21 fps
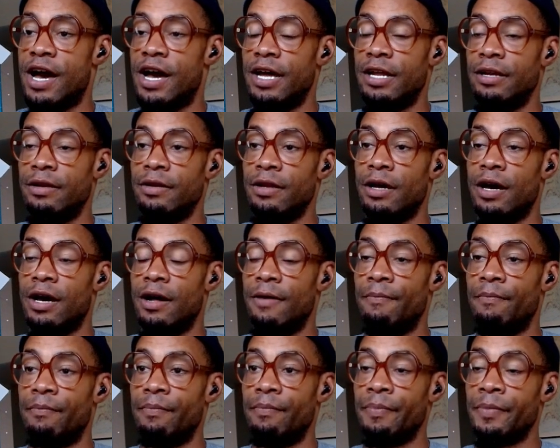uh,
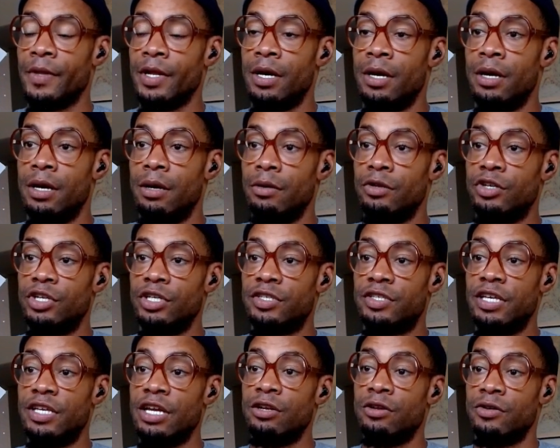just
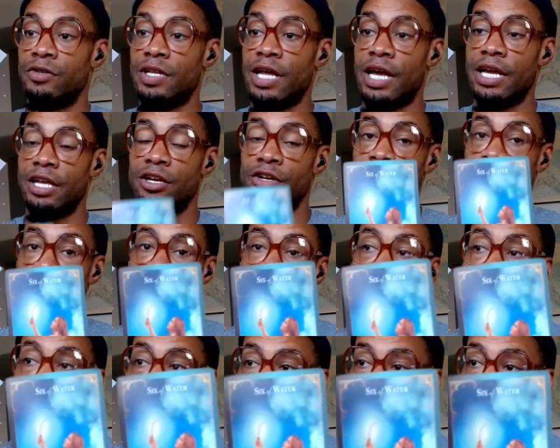signals like you're doing the right thing,
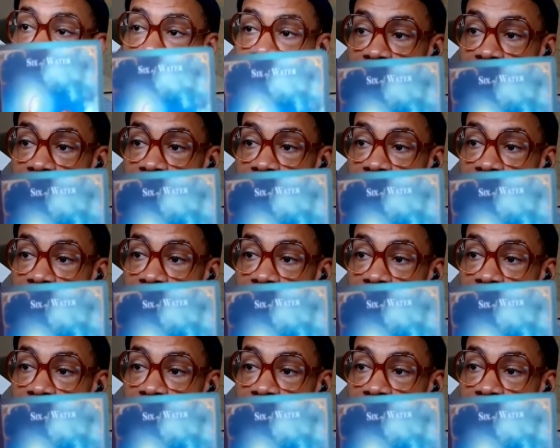baby.